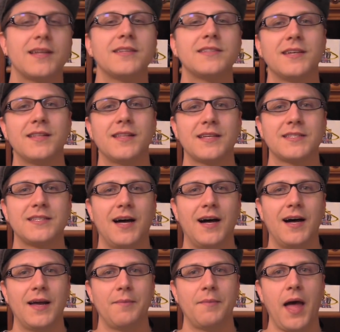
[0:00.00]
And until next
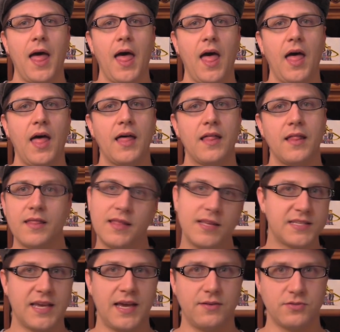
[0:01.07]
time,
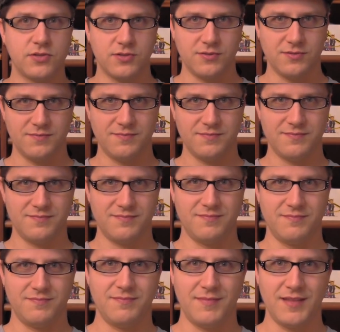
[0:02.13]
this council
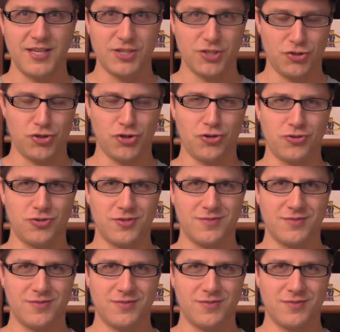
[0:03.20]
is adjourned.